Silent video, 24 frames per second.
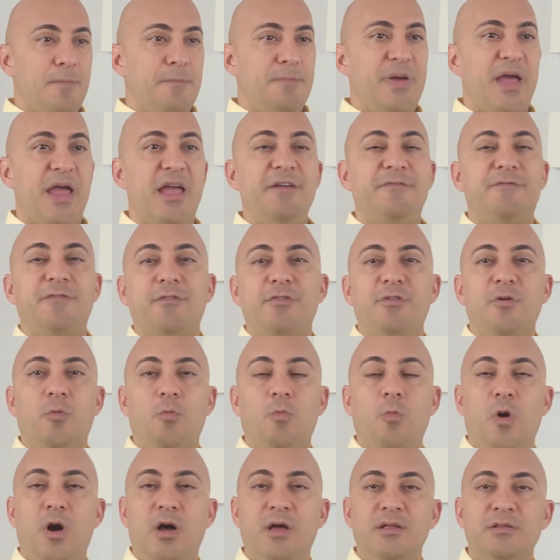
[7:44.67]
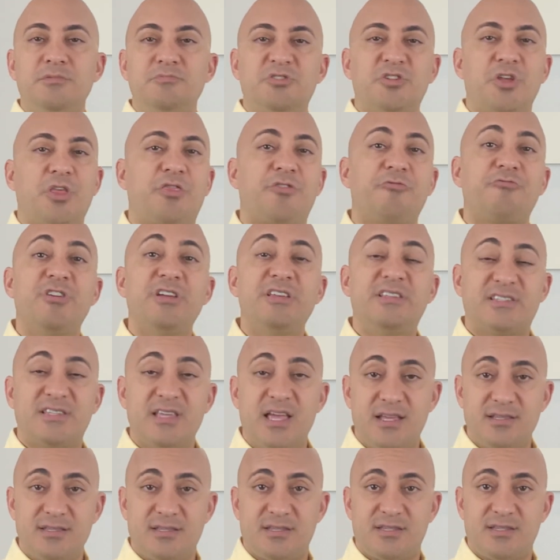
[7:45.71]
Pay for the 1 to 3
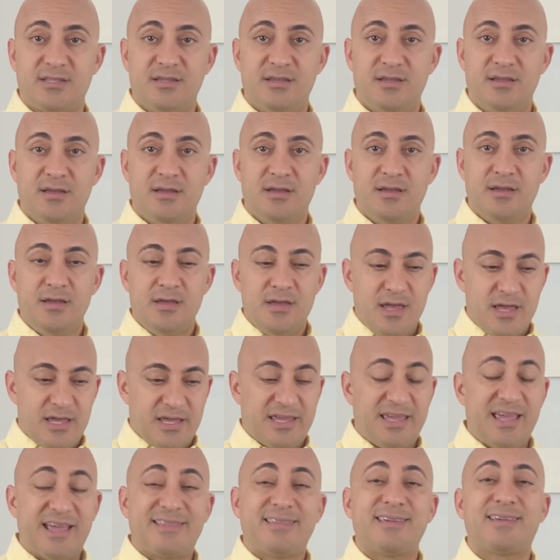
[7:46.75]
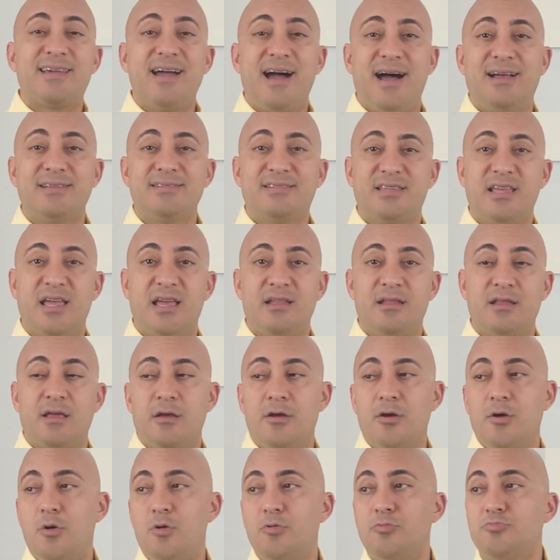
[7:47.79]
cents, get the content,
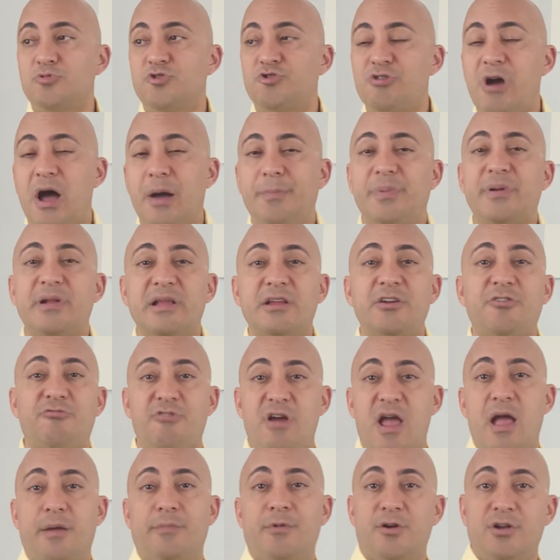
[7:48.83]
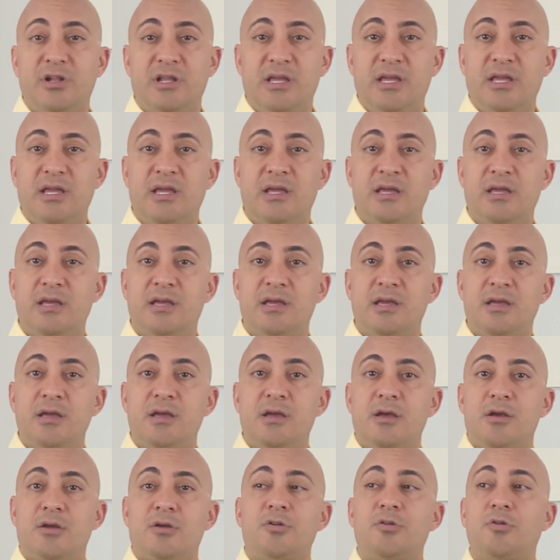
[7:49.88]
drop it in Grammarly,
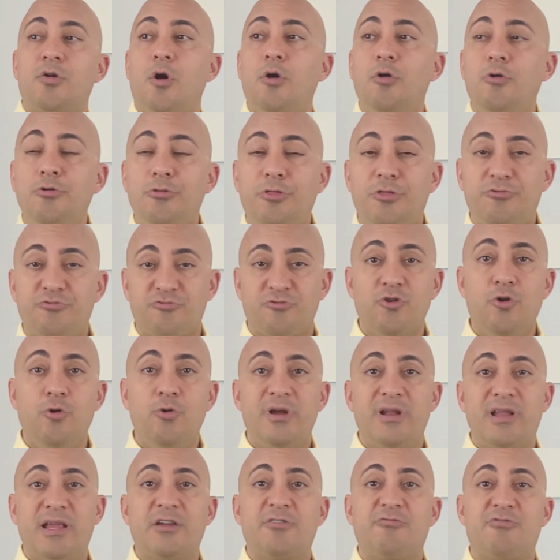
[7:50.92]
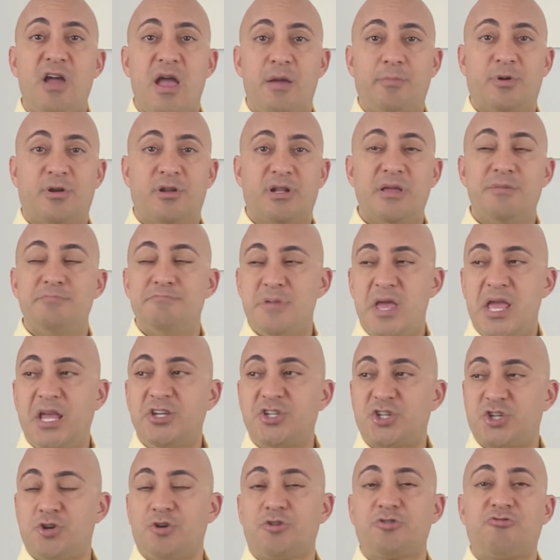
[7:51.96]
go through it in Grammarly, make
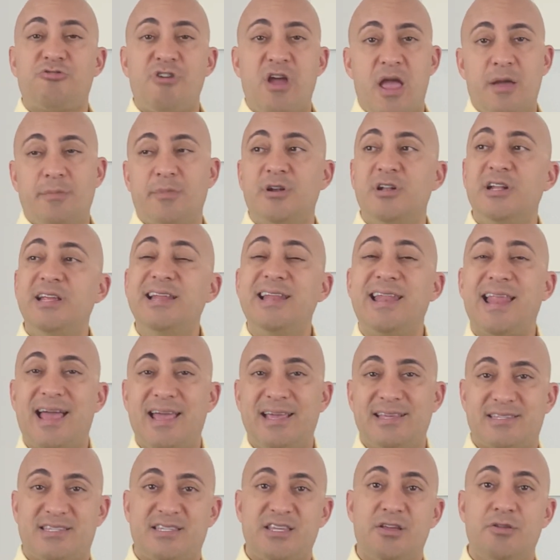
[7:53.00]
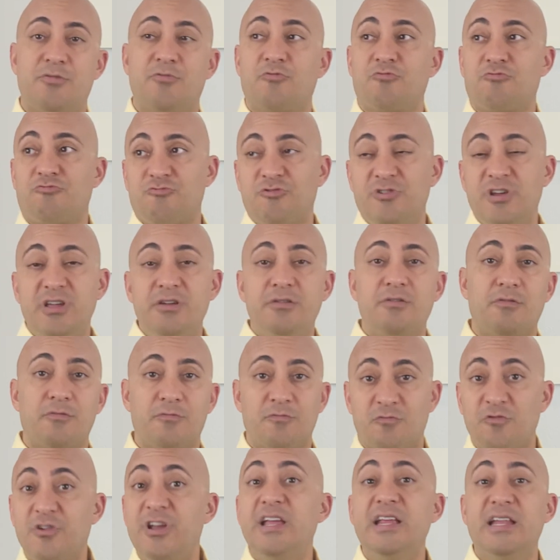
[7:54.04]
sure Grammarly likes it,
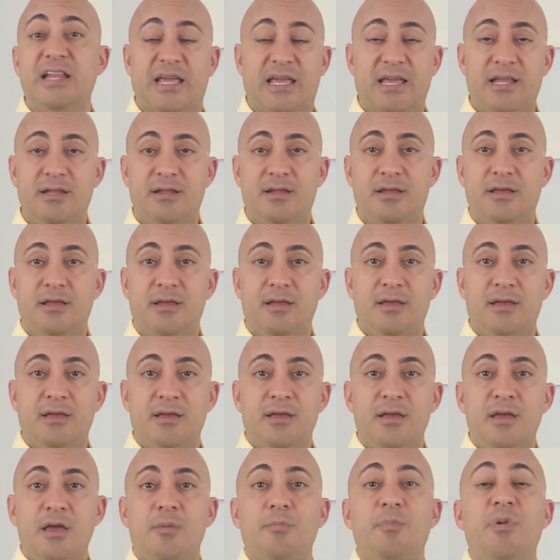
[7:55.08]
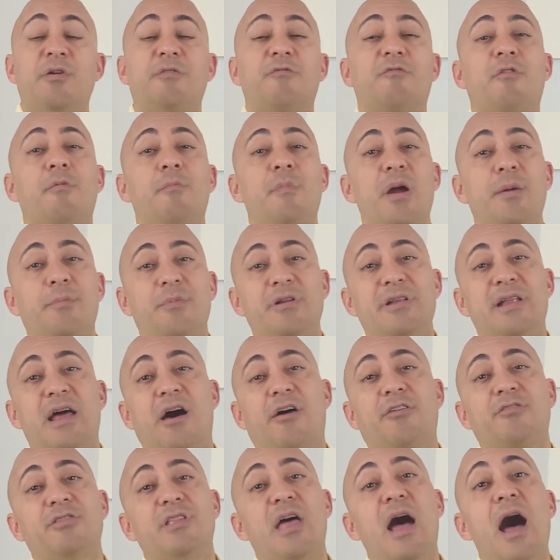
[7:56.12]
read it. But remember,
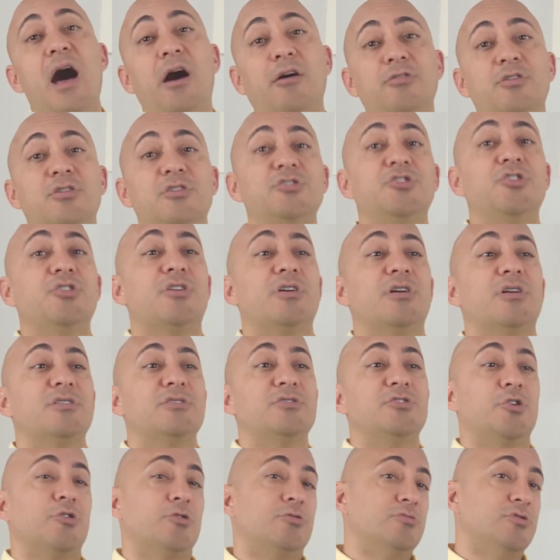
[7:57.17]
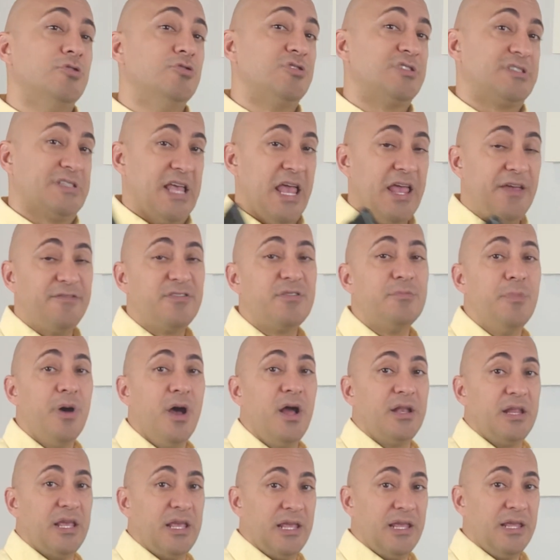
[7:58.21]
now you saved
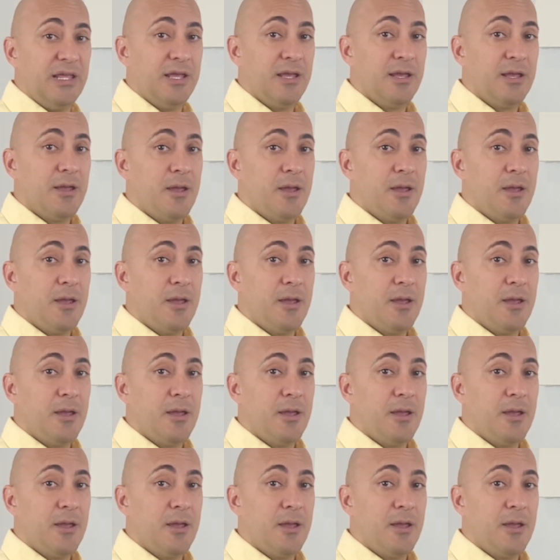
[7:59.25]
money,